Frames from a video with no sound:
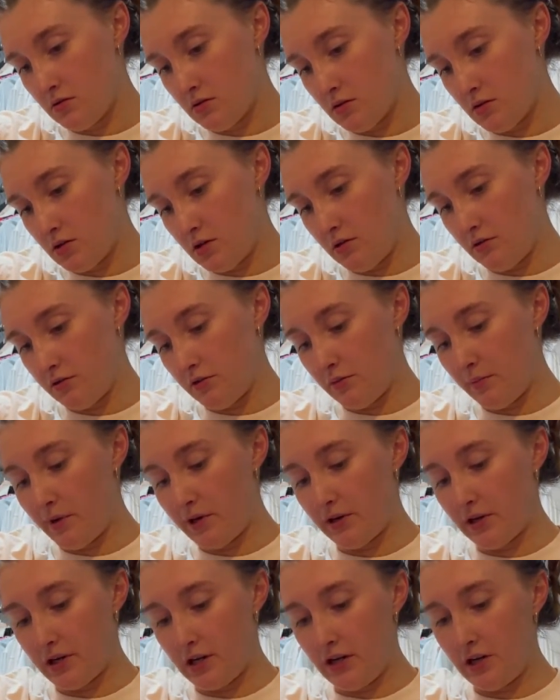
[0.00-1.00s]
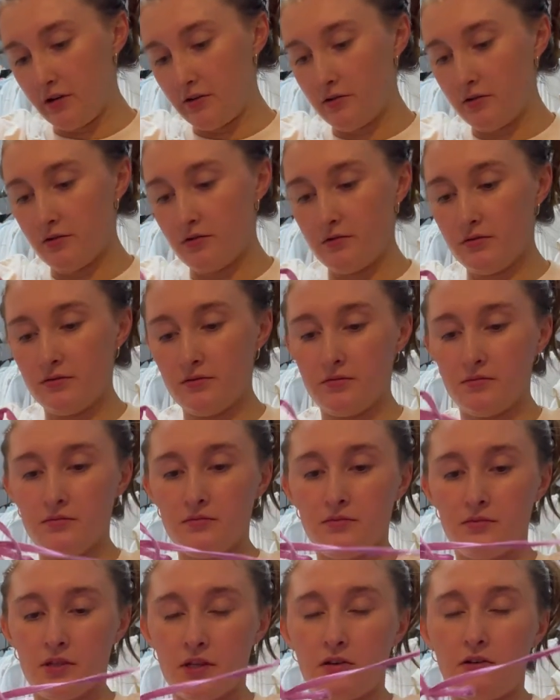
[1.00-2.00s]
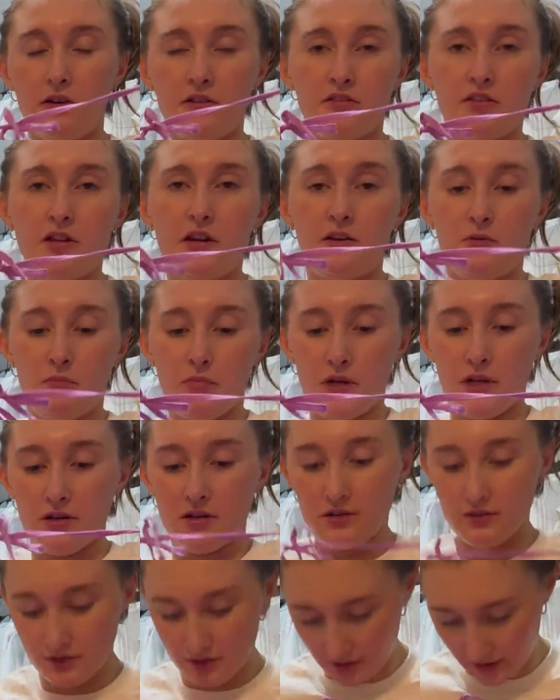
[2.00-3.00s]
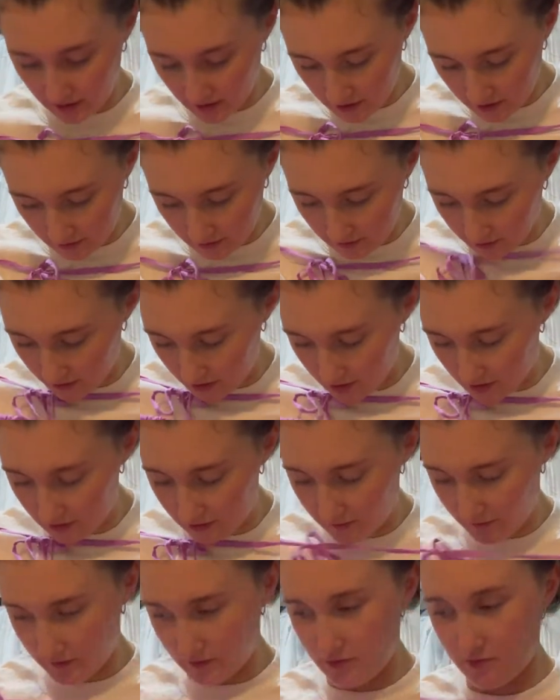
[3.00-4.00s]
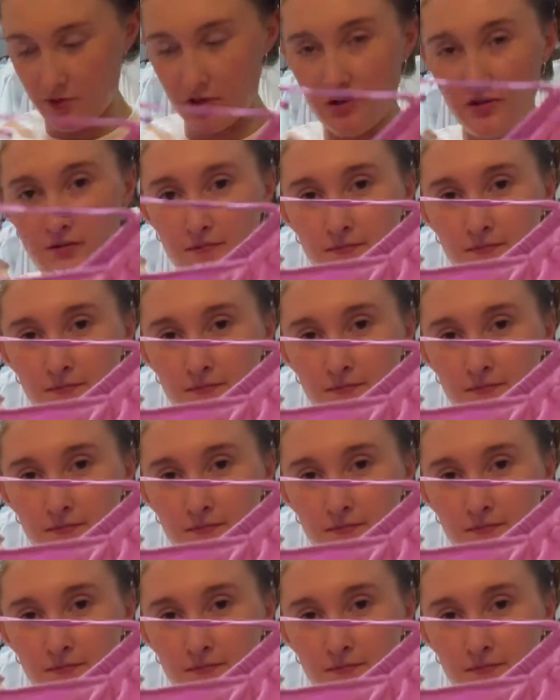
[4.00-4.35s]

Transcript: No, it's American Eagle. I crossed it out, but I thought that was really cute for summer.